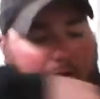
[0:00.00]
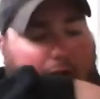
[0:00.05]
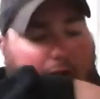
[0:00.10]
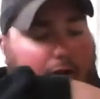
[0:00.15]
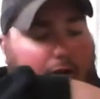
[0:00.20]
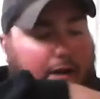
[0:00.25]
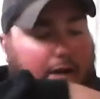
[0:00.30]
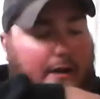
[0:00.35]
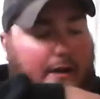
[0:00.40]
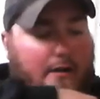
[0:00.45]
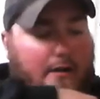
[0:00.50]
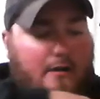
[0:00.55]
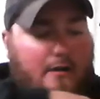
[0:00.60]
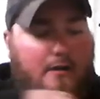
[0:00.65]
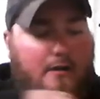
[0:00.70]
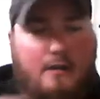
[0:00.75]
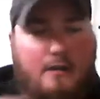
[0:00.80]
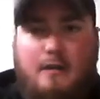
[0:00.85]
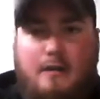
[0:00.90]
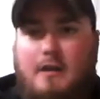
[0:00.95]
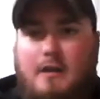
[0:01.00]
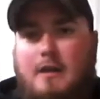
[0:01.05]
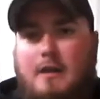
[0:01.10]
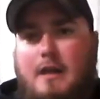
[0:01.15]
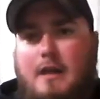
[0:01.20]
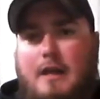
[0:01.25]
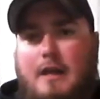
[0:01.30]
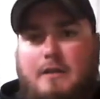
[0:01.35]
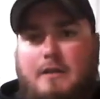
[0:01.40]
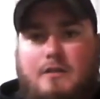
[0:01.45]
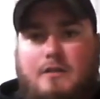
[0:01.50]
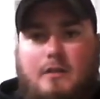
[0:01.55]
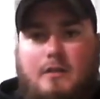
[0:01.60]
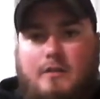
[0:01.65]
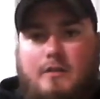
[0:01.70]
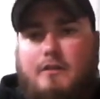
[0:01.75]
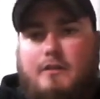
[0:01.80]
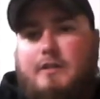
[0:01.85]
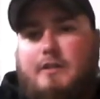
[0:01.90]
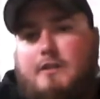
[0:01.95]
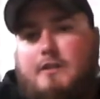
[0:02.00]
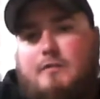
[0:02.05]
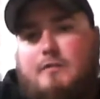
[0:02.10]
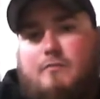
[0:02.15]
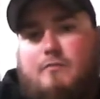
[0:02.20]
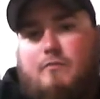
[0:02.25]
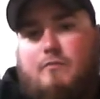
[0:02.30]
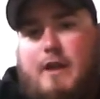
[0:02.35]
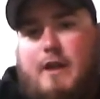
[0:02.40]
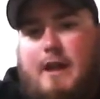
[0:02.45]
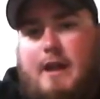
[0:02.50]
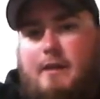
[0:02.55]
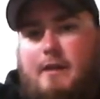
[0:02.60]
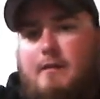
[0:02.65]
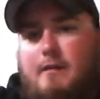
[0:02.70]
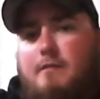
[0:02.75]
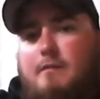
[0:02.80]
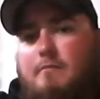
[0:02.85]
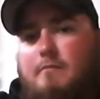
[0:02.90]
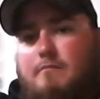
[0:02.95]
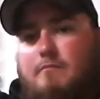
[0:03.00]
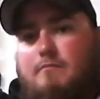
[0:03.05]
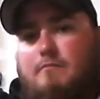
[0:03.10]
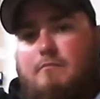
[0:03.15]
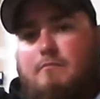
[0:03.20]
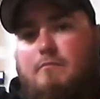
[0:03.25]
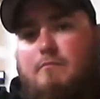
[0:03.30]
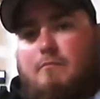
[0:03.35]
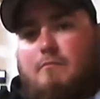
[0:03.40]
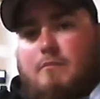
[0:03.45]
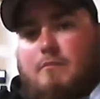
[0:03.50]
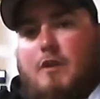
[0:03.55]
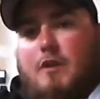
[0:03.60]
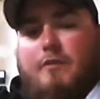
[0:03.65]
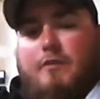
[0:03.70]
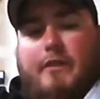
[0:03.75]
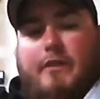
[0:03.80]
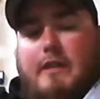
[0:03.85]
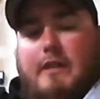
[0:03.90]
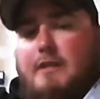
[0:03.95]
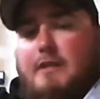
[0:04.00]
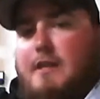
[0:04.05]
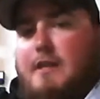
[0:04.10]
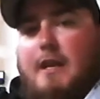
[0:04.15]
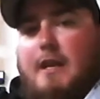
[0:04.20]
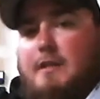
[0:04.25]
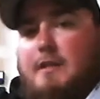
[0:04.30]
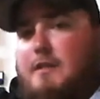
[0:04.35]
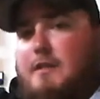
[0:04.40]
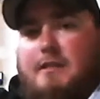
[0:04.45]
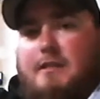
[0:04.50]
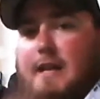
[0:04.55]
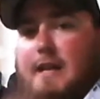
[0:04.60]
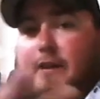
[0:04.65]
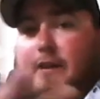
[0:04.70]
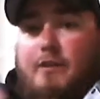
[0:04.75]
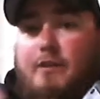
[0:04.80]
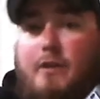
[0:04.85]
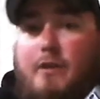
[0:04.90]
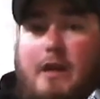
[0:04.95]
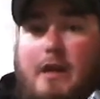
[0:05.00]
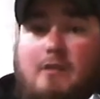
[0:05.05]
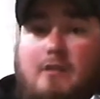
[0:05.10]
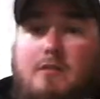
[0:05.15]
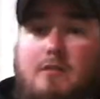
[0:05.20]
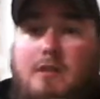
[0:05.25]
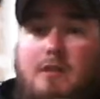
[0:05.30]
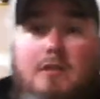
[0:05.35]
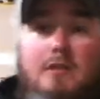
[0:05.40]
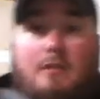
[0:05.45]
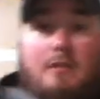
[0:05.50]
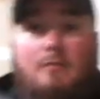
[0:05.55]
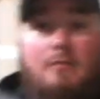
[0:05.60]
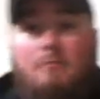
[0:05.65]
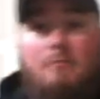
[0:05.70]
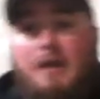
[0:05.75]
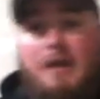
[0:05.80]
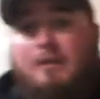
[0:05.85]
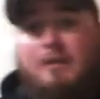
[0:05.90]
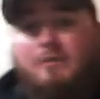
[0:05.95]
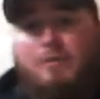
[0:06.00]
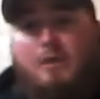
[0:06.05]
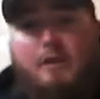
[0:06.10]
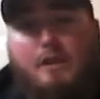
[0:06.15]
here and here, and so they're just ran over to these guys because I had 2 extra, so might as well